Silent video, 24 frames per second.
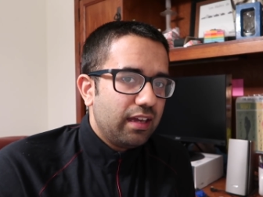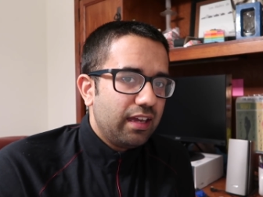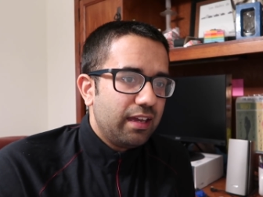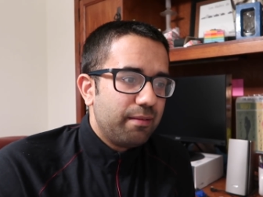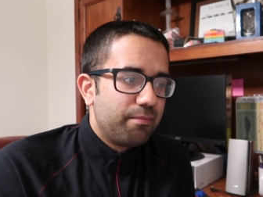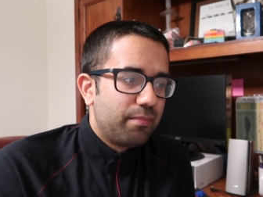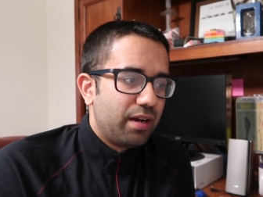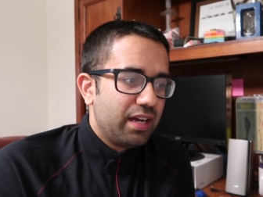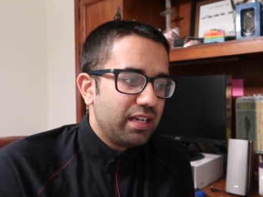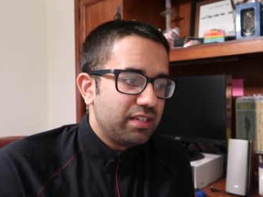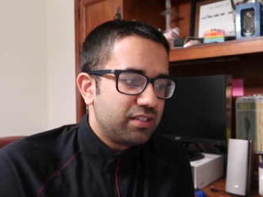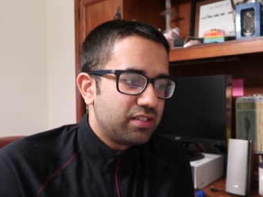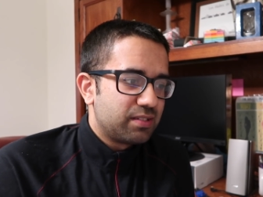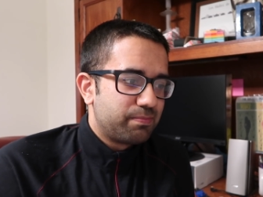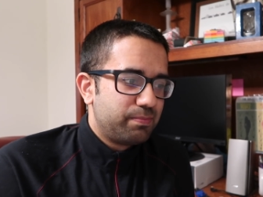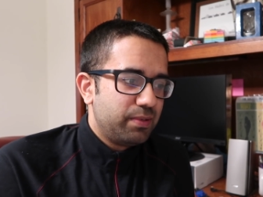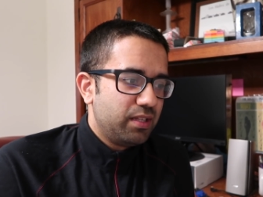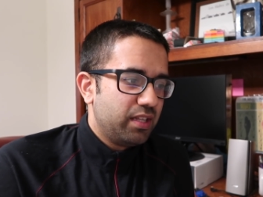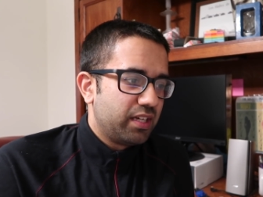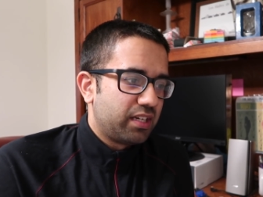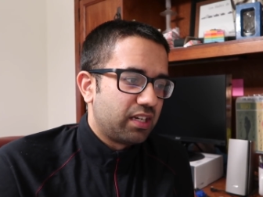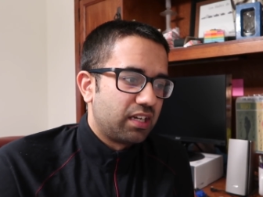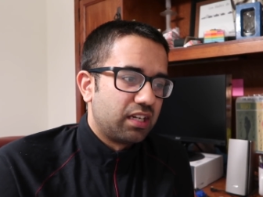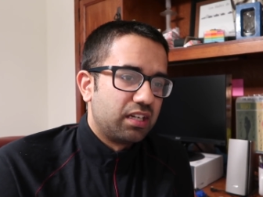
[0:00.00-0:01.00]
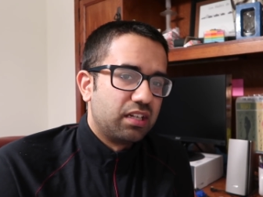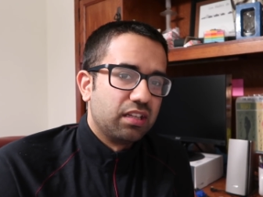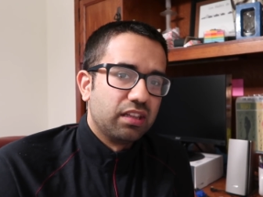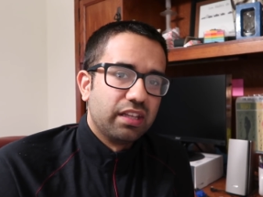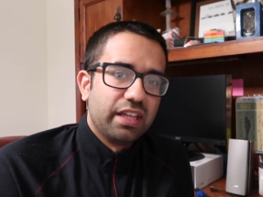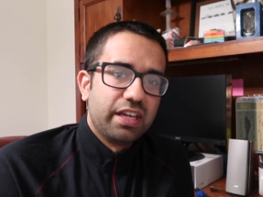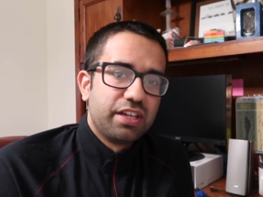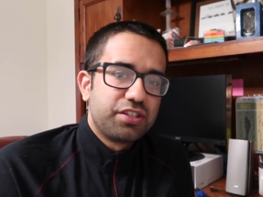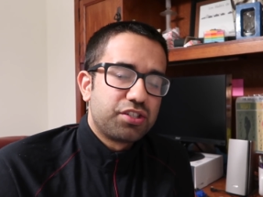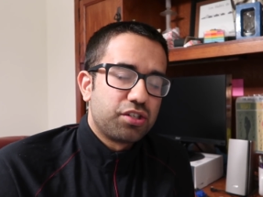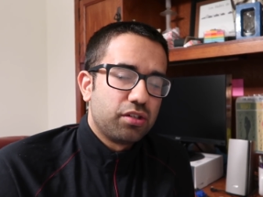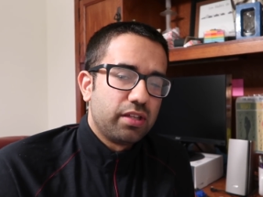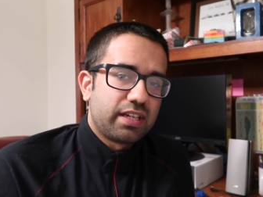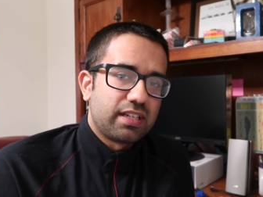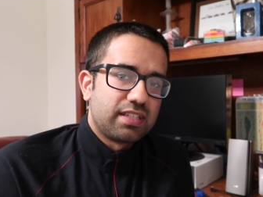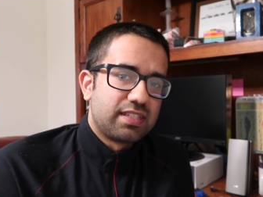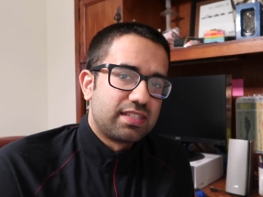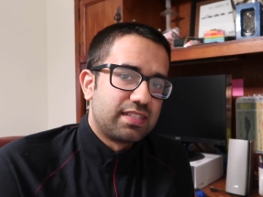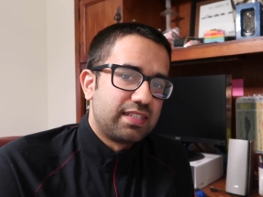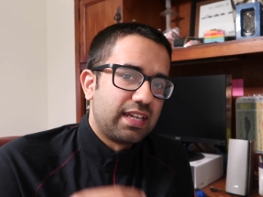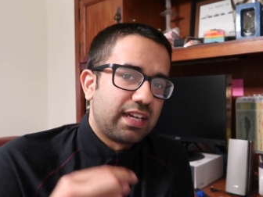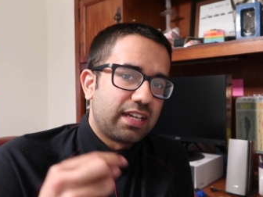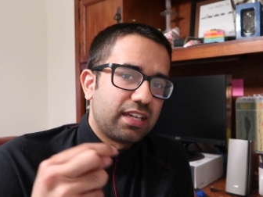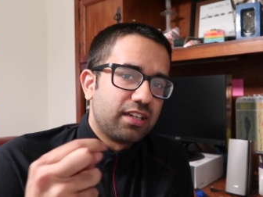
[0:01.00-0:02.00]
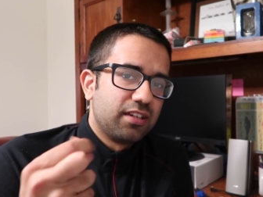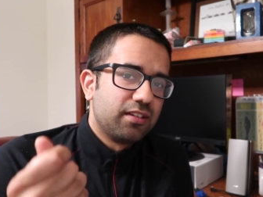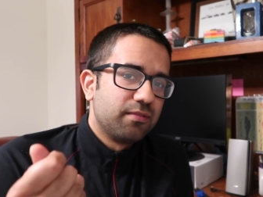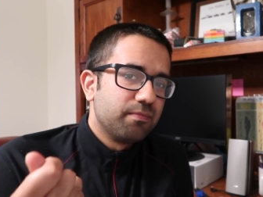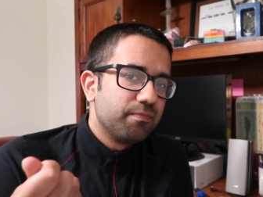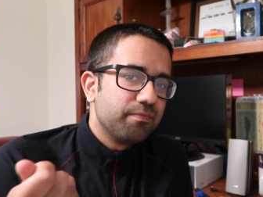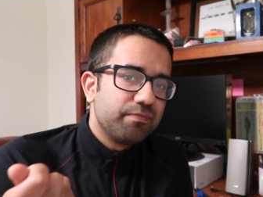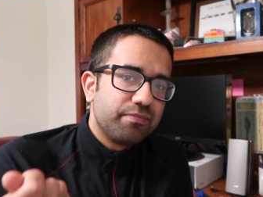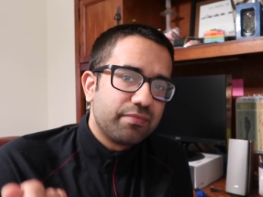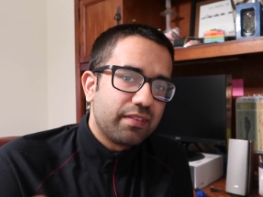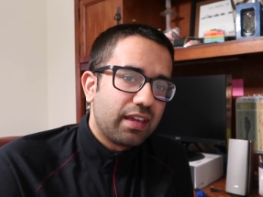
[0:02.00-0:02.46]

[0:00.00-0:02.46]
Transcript: it might just be like a glitch or like a second,